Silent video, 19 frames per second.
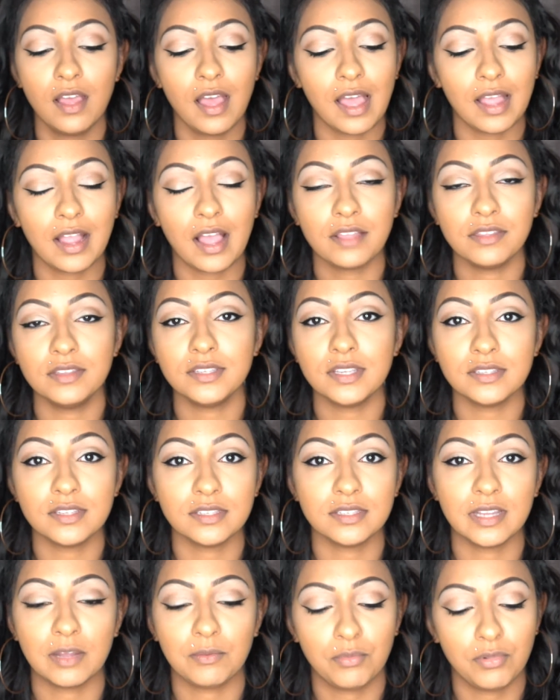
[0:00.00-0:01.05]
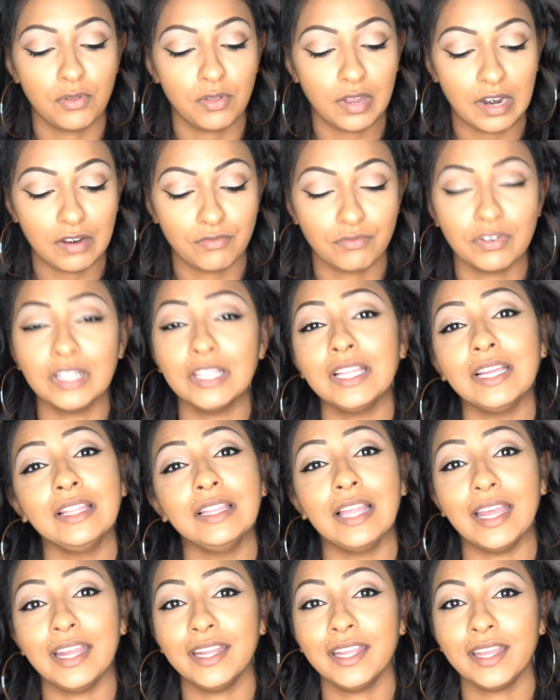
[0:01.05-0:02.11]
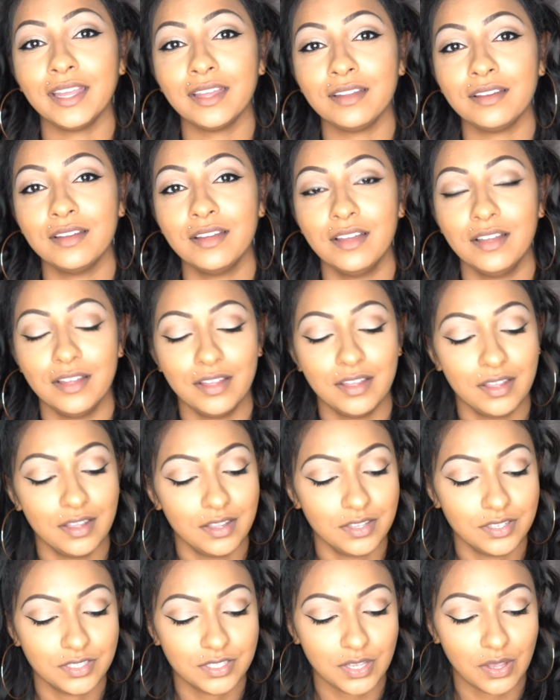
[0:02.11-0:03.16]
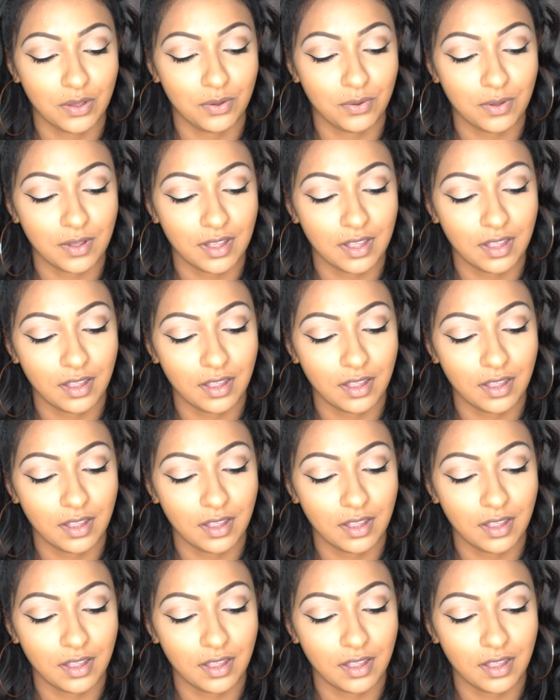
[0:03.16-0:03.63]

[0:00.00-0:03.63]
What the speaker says: I got this as a sample and I really like it, so